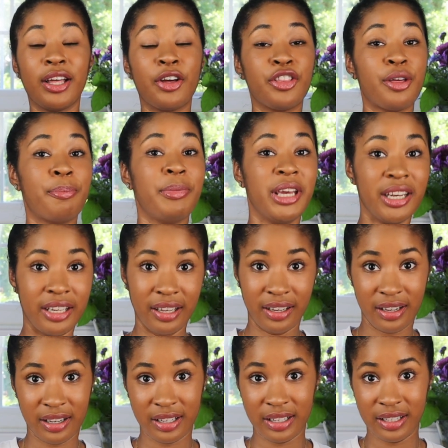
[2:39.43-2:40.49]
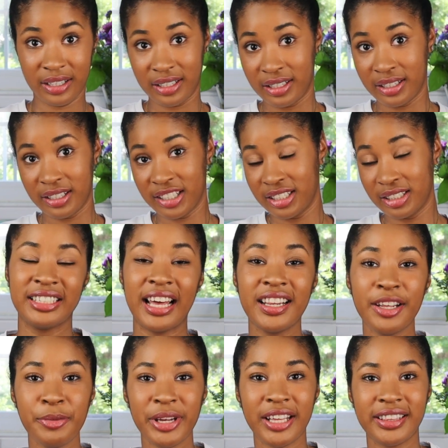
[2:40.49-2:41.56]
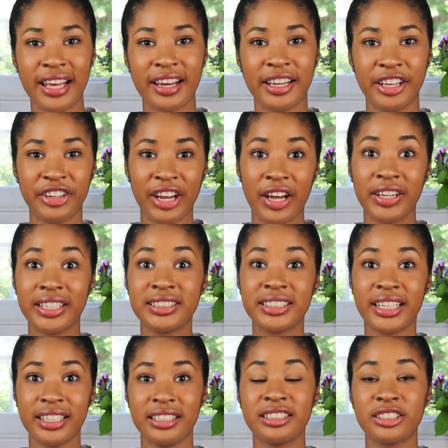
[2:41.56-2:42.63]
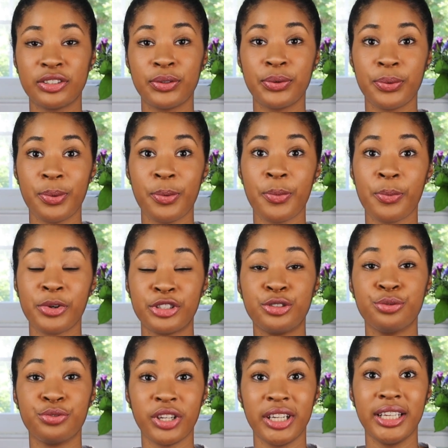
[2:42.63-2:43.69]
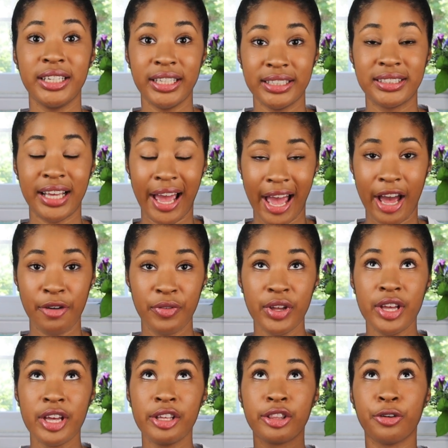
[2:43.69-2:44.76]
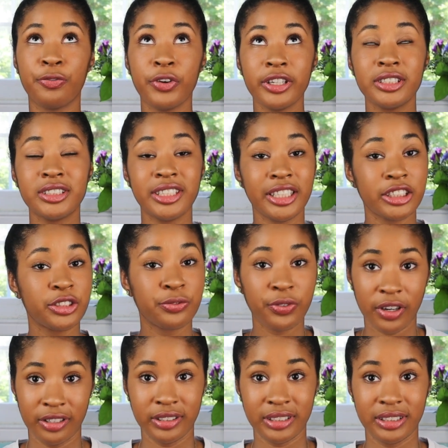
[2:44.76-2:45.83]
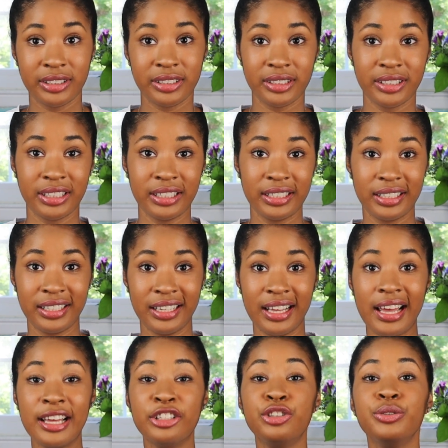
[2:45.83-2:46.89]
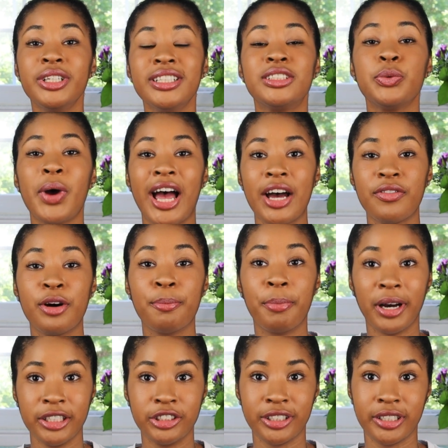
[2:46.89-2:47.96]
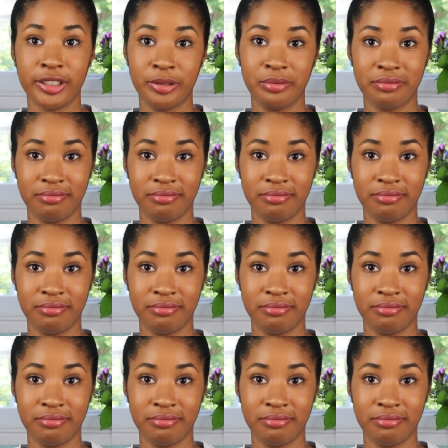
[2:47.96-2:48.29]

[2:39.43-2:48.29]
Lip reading: the media. Now that we got that cleared out, let's get into what you really need to have. The first things first, you need to have a budget.